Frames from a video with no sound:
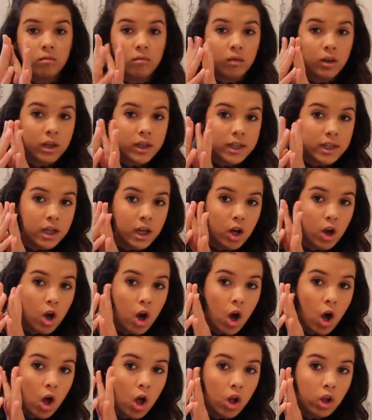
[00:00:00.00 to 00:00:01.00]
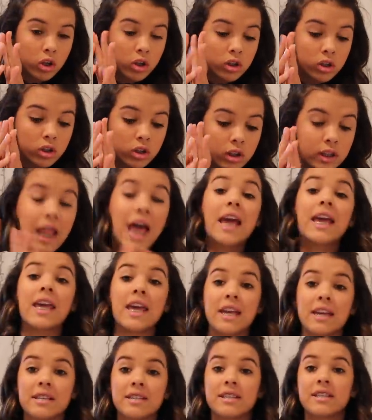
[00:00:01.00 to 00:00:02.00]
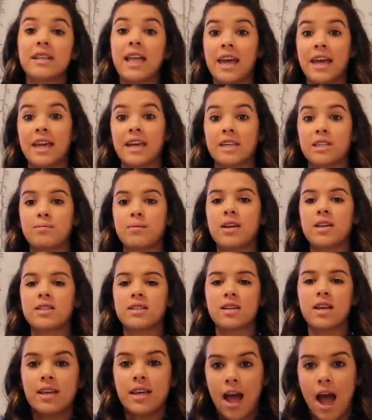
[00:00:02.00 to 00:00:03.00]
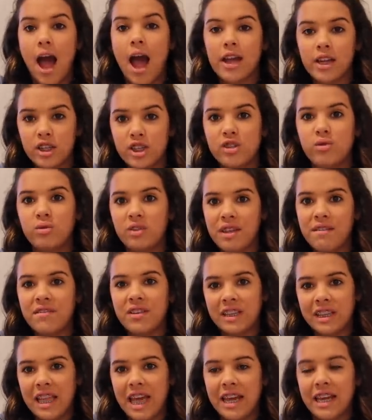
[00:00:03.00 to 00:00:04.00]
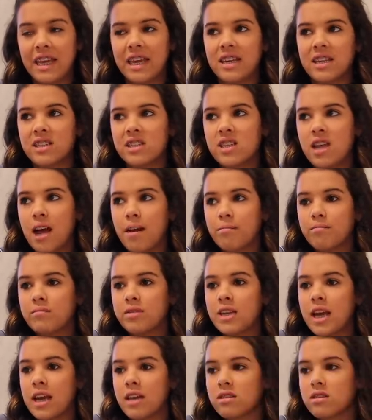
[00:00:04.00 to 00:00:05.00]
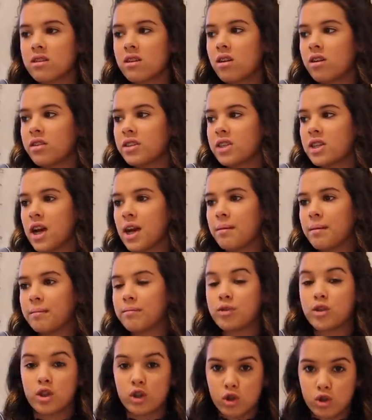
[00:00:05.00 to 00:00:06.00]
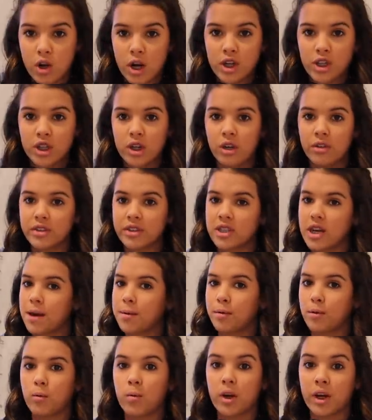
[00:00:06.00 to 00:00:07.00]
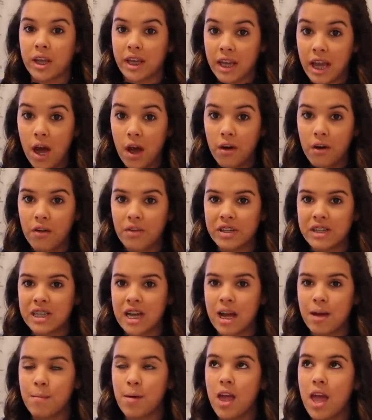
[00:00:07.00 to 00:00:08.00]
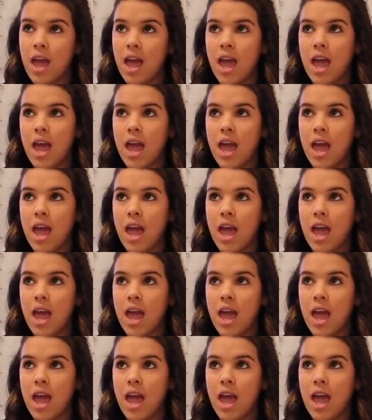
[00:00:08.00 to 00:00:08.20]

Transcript: What is it called? Leggings. Because, yeah, I do live in leggings. I'm dancing all the time. I'm stretching all the time. I'm working out all the time.